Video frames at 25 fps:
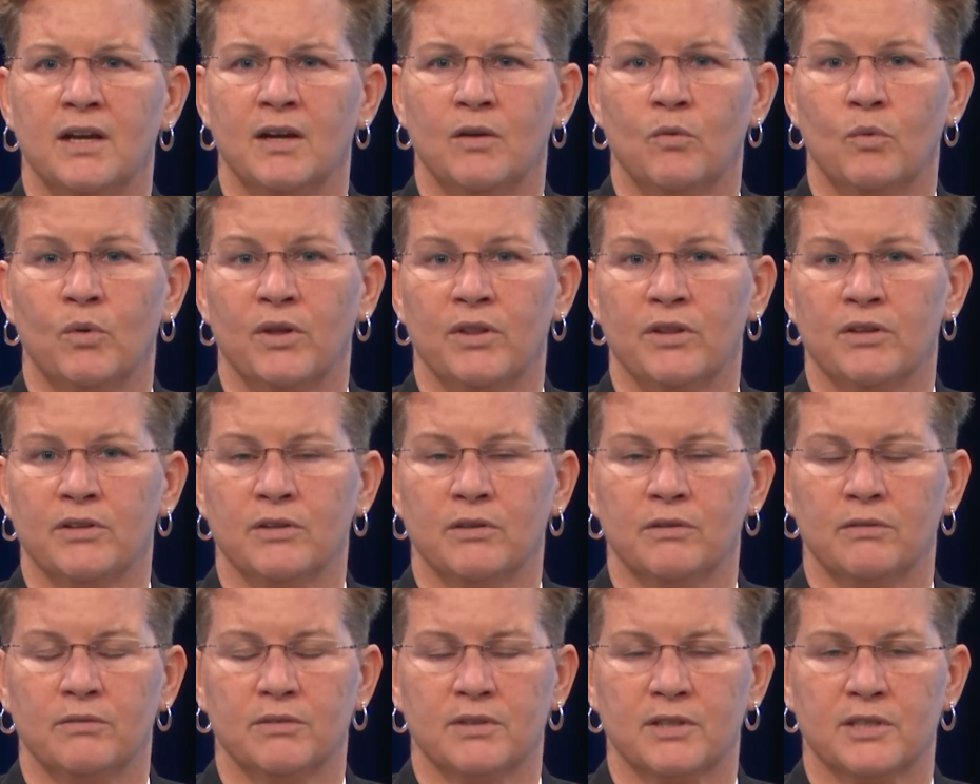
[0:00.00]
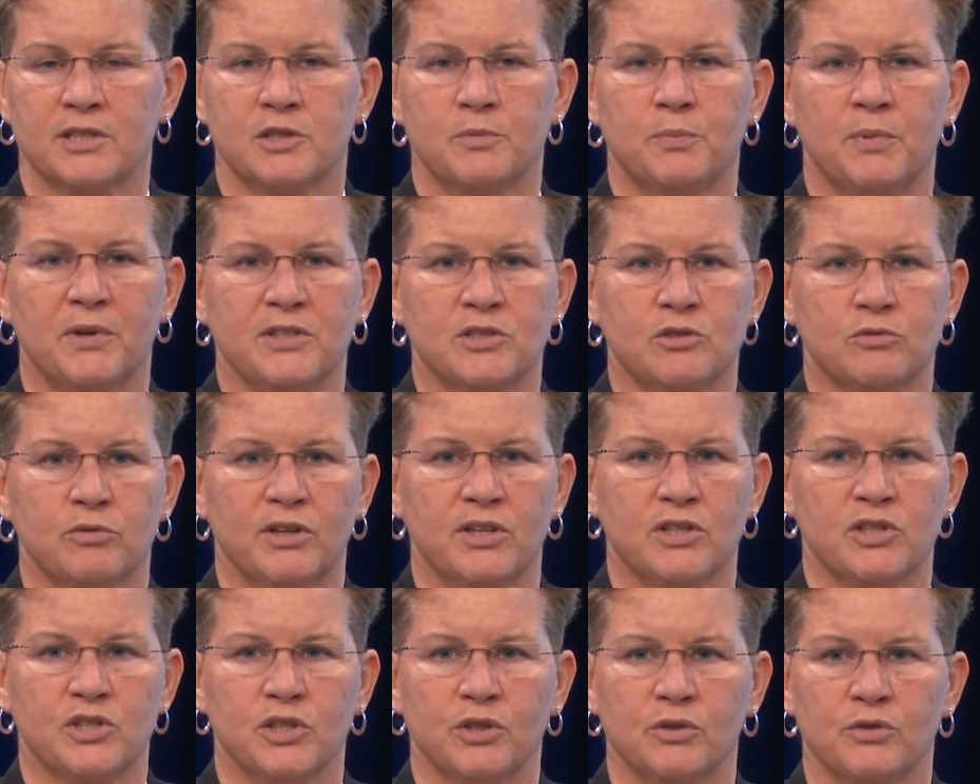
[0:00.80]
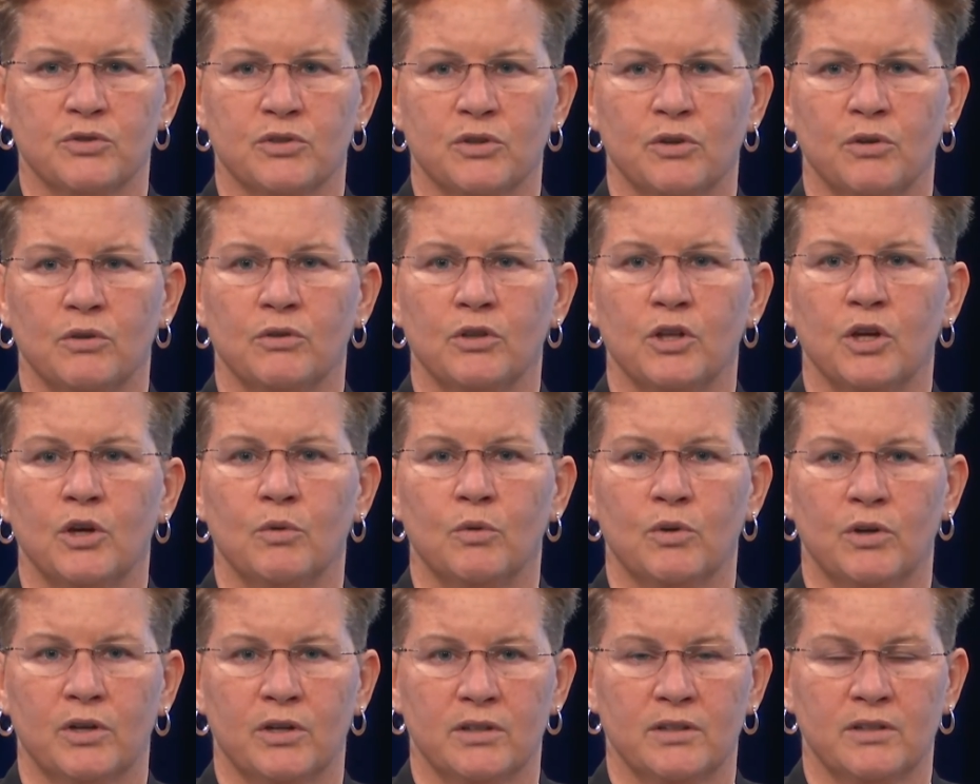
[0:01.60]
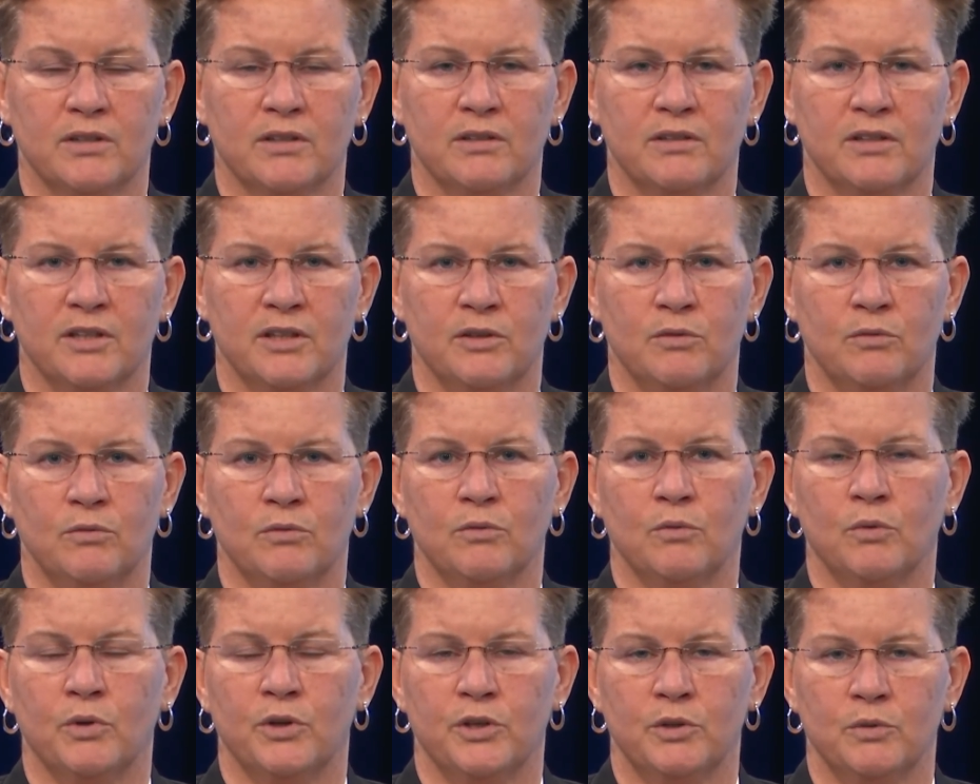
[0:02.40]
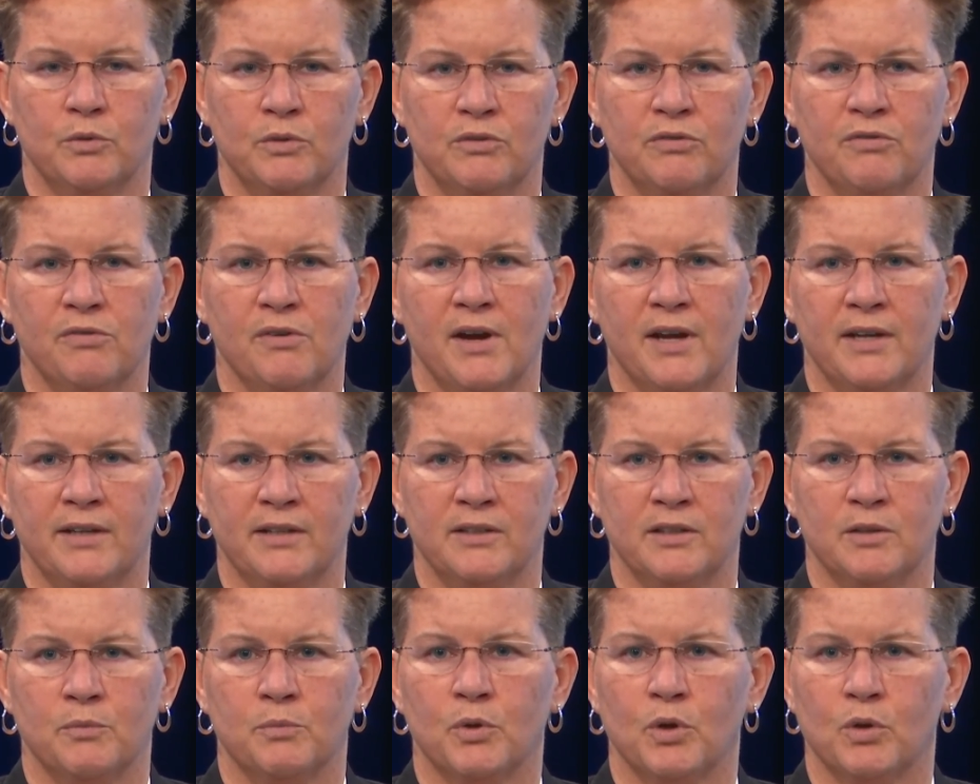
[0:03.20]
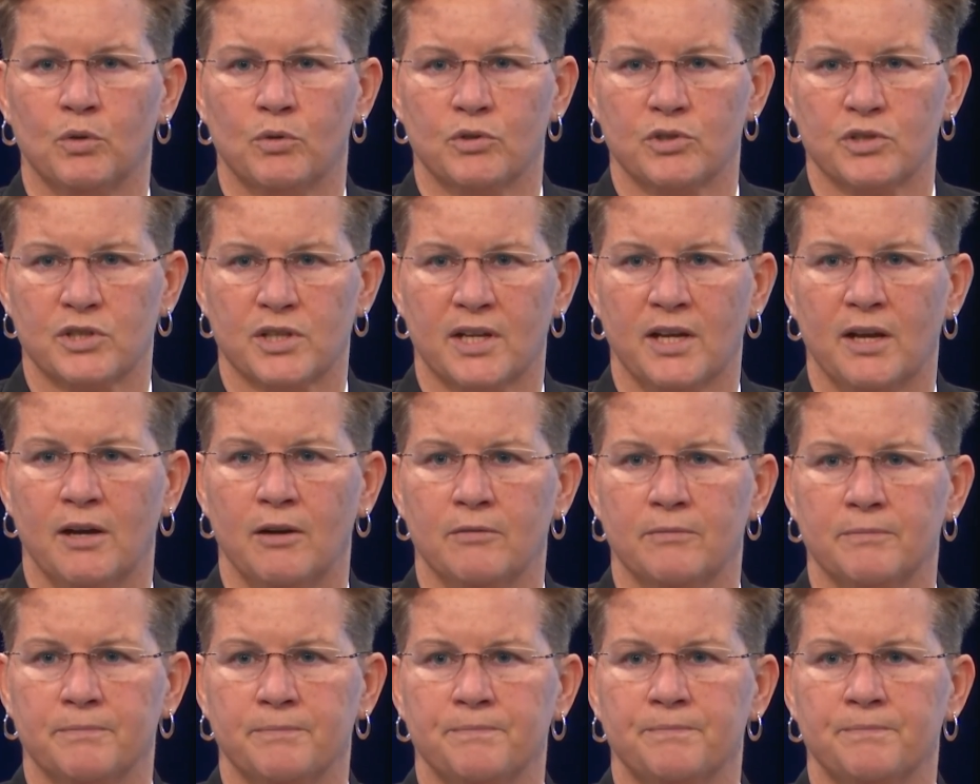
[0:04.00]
where the expense ratios are lower than what you would find in the brokerage account,